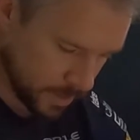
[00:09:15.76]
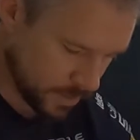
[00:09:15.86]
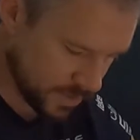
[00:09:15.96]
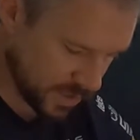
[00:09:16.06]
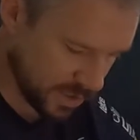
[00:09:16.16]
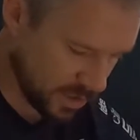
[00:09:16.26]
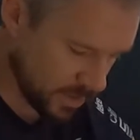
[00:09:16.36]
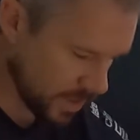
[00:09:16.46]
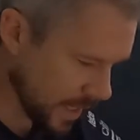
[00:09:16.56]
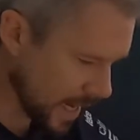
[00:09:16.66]

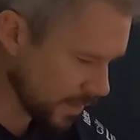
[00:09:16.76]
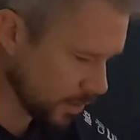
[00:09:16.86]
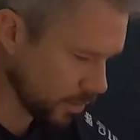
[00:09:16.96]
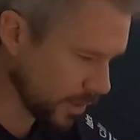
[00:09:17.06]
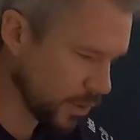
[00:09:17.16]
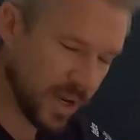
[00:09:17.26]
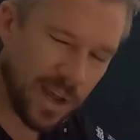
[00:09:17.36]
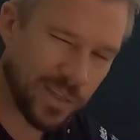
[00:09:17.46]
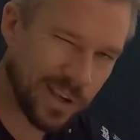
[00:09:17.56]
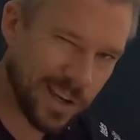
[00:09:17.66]
So yeah, the only thing
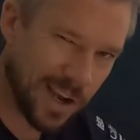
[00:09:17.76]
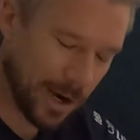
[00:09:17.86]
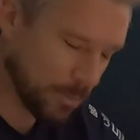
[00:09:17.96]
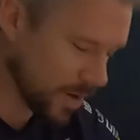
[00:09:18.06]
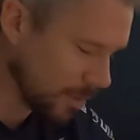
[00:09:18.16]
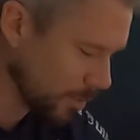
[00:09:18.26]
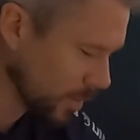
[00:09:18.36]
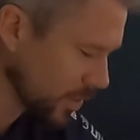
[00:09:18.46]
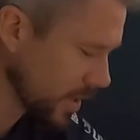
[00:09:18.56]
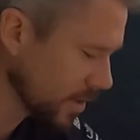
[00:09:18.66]
I think you got a problem
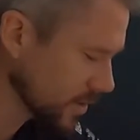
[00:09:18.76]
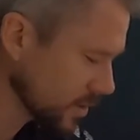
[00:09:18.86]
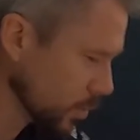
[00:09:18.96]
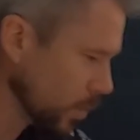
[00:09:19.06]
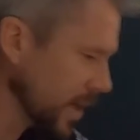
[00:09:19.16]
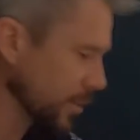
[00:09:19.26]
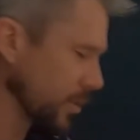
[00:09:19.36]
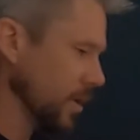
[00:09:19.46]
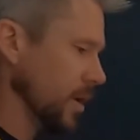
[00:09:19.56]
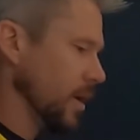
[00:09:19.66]
with there is the width.
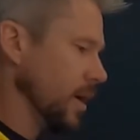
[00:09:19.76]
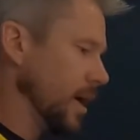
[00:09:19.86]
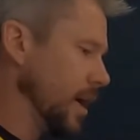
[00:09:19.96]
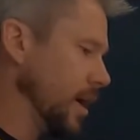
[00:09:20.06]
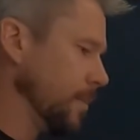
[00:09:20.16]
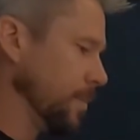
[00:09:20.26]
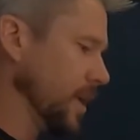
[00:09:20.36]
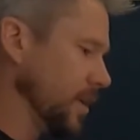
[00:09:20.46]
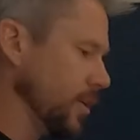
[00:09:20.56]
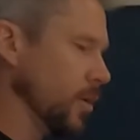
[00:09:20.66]

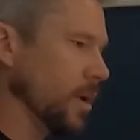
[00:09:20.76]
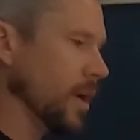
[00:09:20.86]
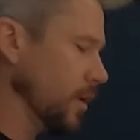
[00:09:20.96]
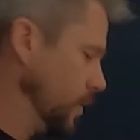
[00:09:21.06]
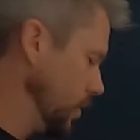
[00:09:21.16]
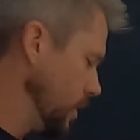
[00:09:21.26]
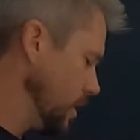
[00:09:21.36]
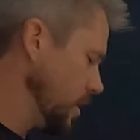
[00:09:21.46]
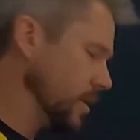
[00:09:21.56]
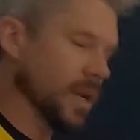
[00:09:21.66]
And you know what? If you
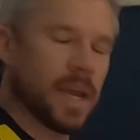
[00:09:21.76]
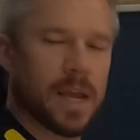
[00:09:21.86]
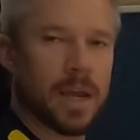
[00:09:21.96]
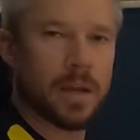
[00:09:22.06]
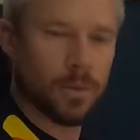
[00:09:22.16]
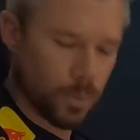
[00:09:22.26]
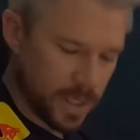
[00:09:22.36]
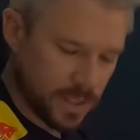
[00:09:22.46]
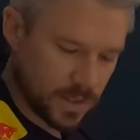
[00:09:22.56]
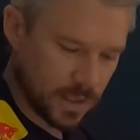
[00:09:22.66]
needed a
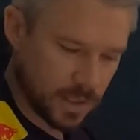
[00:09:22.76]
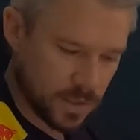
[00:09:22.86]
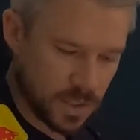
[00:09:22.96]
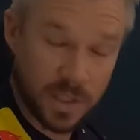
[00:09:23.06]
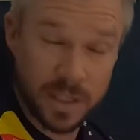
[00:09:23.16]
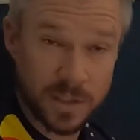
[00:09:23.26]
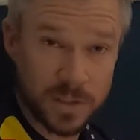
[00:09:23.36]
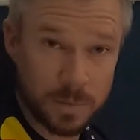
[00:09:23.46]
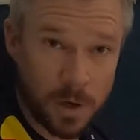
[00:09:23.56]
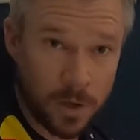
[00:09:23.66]
reason to get
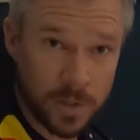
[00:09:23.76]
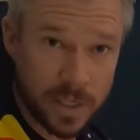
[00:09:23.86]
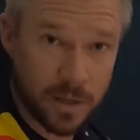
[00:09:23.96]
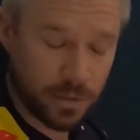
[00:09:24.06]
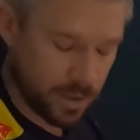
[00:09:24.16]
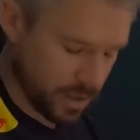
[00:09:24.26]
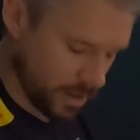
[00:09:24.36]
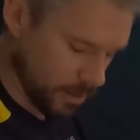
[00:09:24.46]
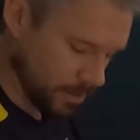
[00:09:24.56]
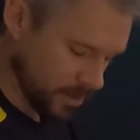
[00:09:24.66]
small or get
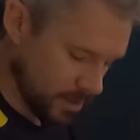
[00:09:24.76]
thin,